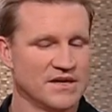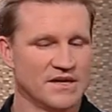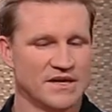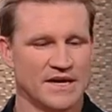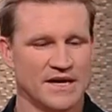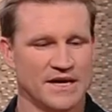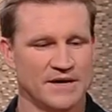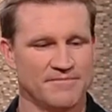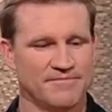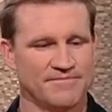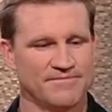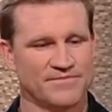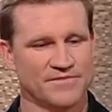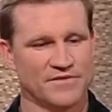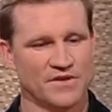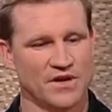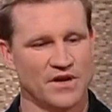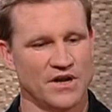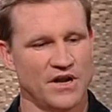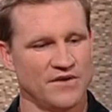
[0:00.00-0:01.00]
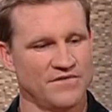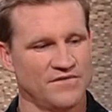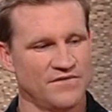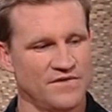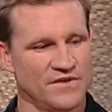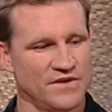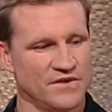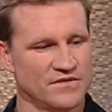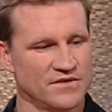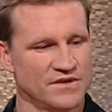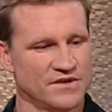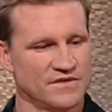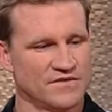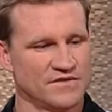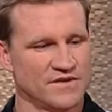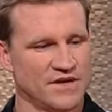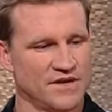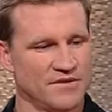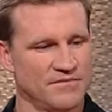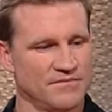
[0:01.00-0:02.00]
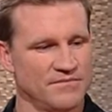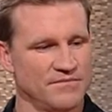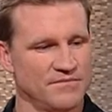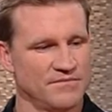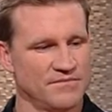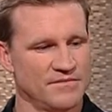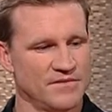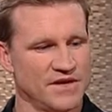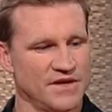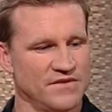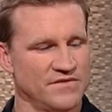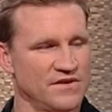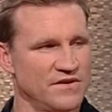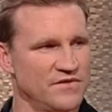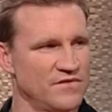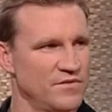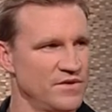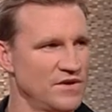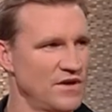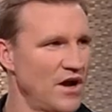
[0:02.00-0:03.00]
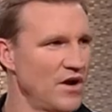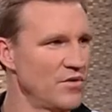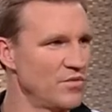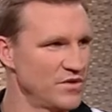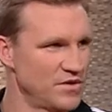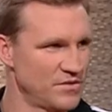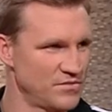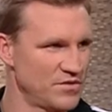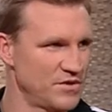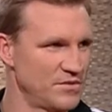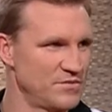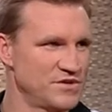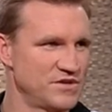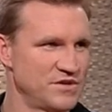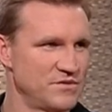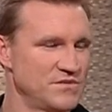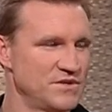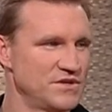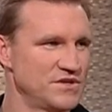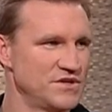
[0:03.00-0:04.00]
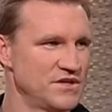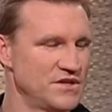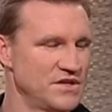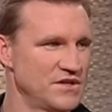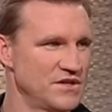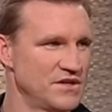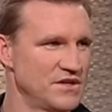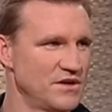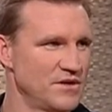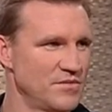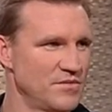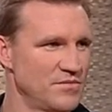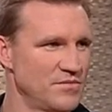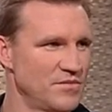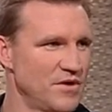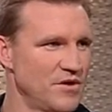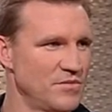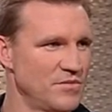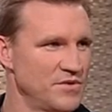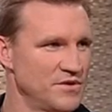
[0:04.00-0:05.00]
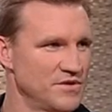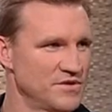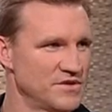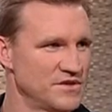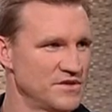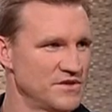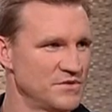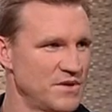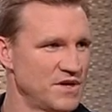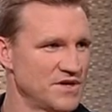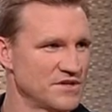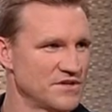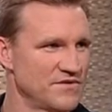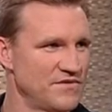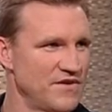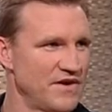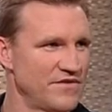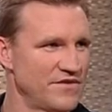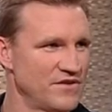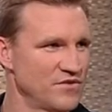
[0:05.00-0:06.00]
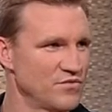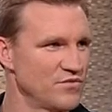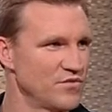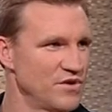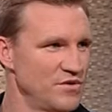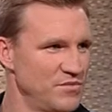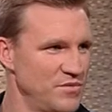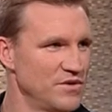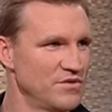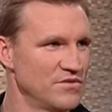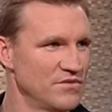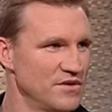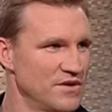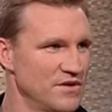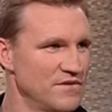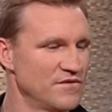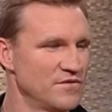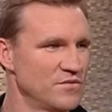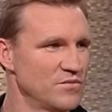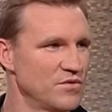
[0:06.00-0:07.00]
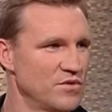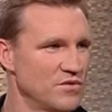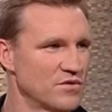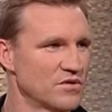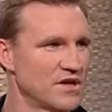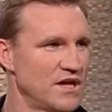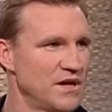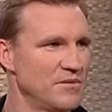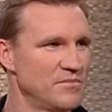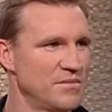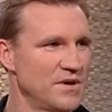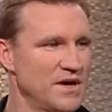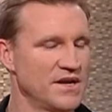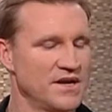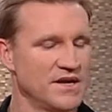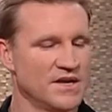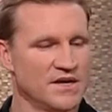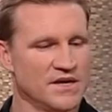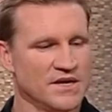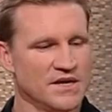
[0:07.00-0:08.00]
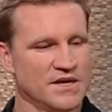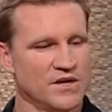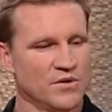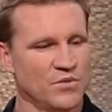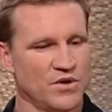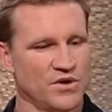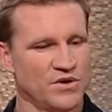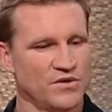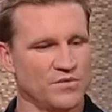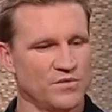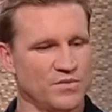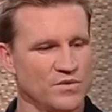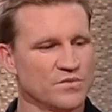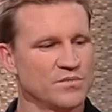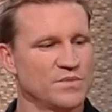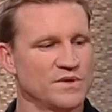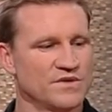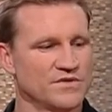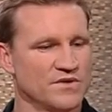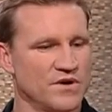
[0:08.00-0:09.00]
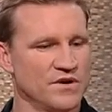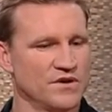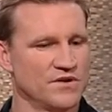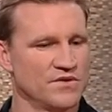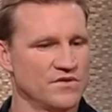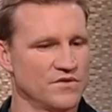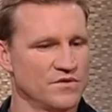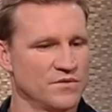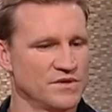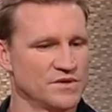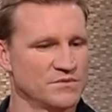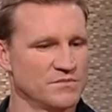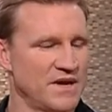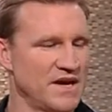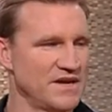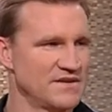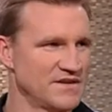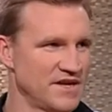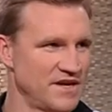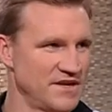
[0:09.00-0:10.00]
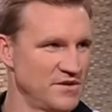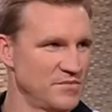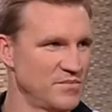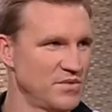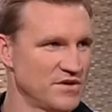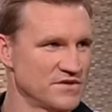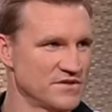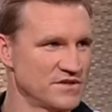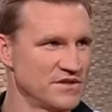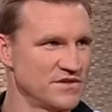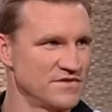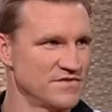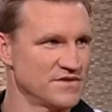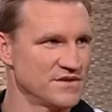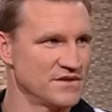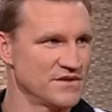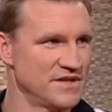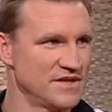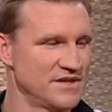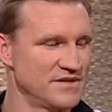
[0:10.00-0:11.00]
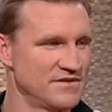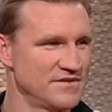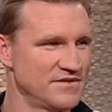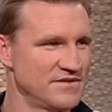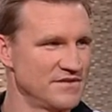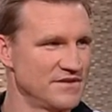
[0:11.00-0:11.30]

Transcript: Um, I don't feel that um, even if we don't win the premiership this year, that I'll, I'll, be in a situation of having to rebuild a football club. But what you will be trying to do is maintain the positives and then